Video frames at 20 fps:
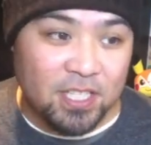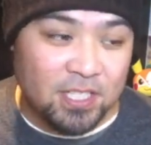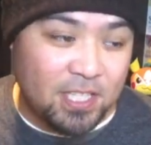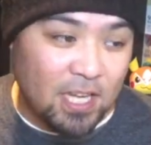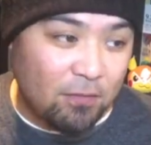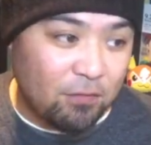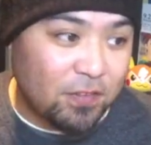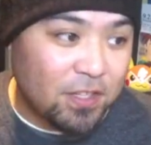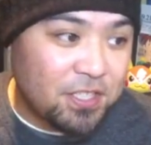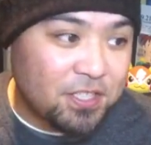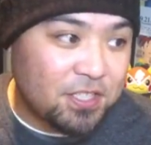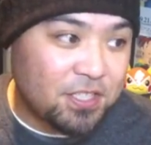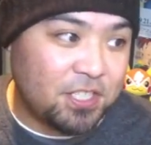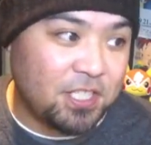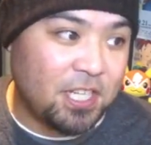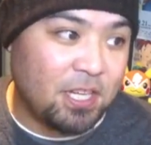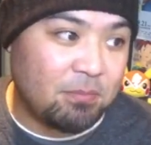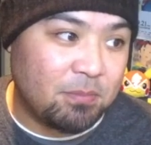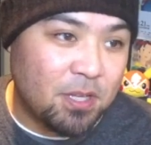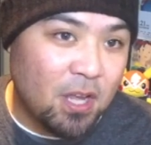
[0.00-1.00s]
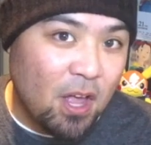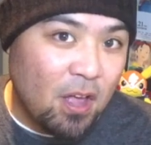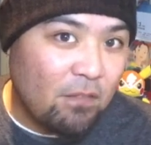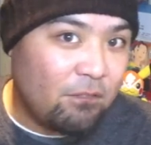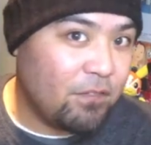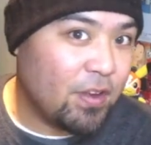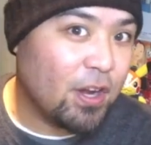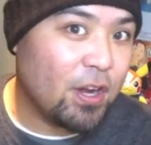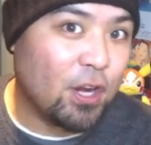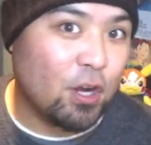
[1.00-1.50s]
It definitely seemed
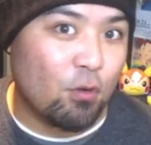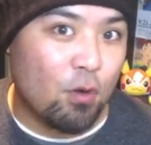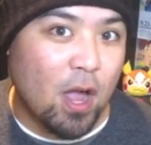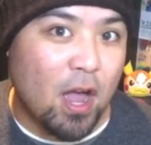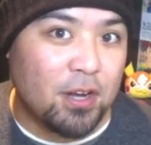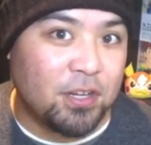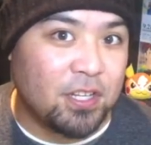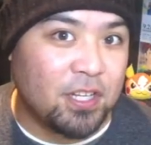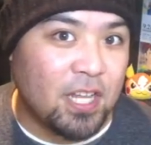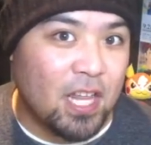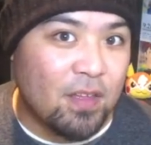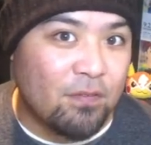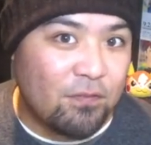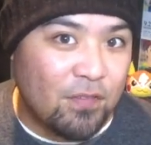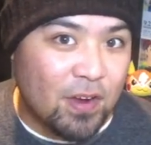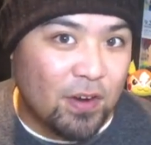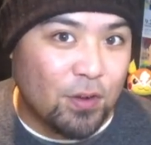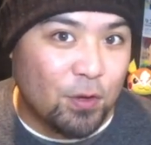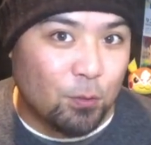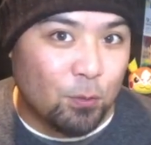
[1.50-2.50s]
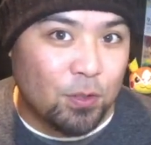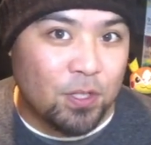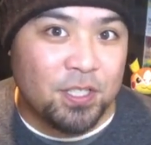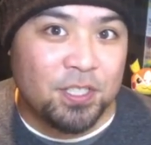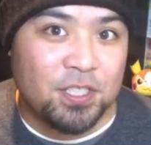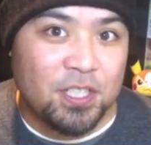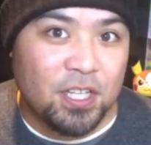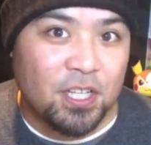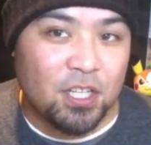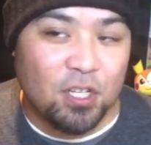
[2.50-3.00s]
very grounded and very
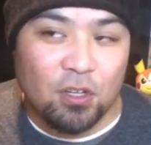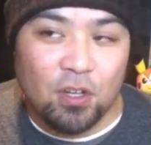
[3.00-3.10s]
realistic.